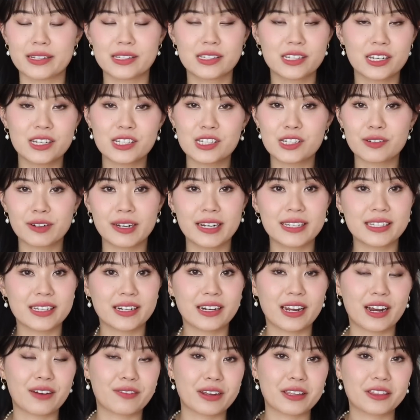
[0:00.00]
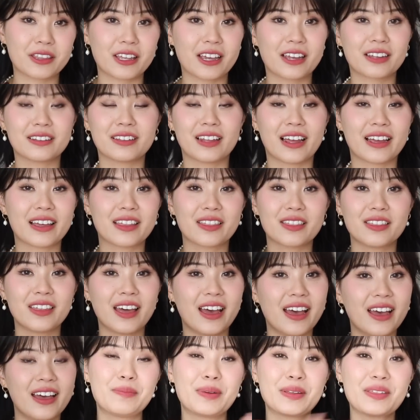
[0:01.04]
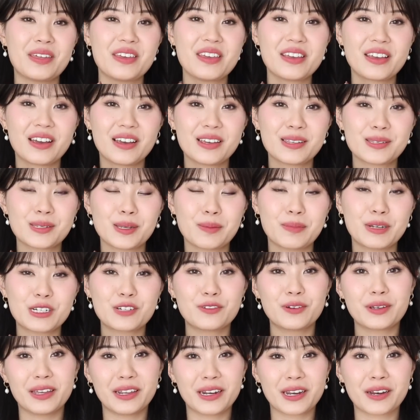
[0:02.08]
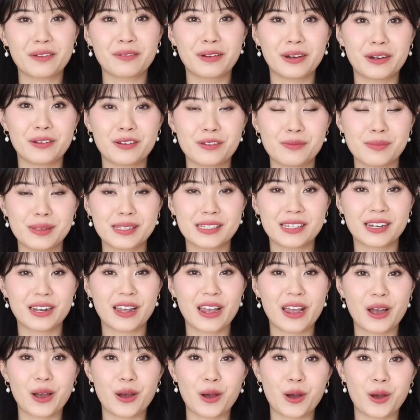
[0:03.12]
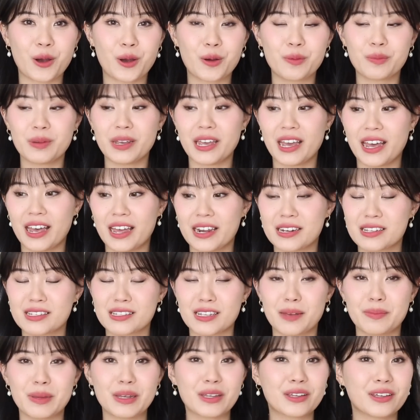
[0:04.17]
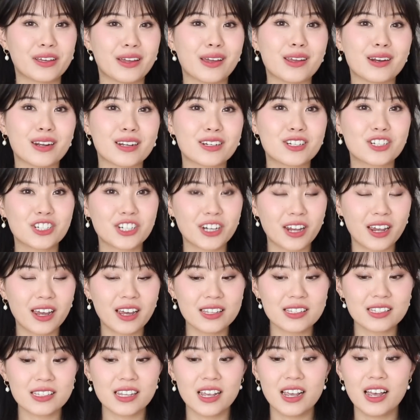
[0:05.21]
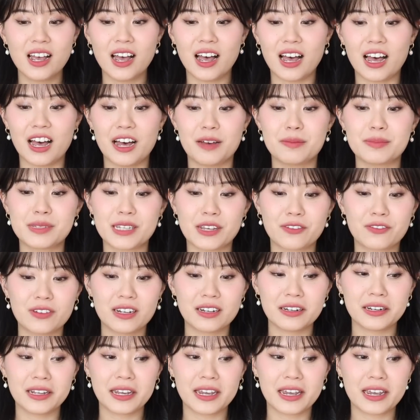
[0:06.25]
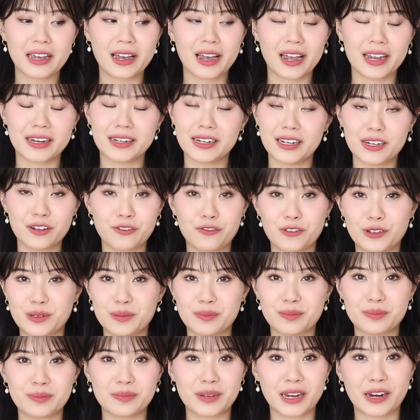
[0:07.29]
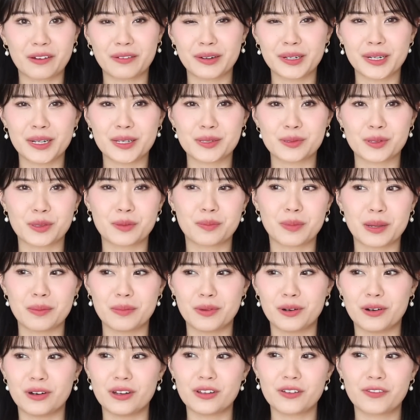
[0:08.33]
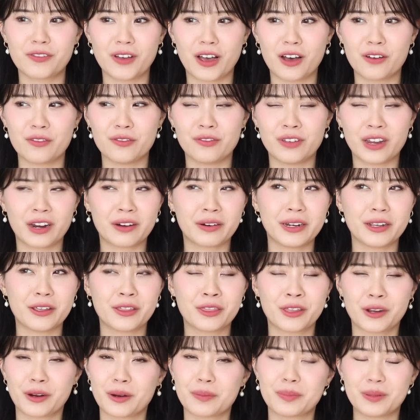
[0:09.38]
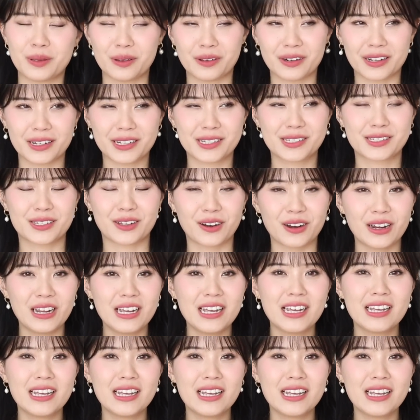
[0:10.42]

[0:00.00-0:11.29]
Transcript: accessories and everything like that. But thank you guys so much for getting ready with me today. I hope we had some good chats. Definitely, I need to film get readies with me more. It felt very therapeutic. So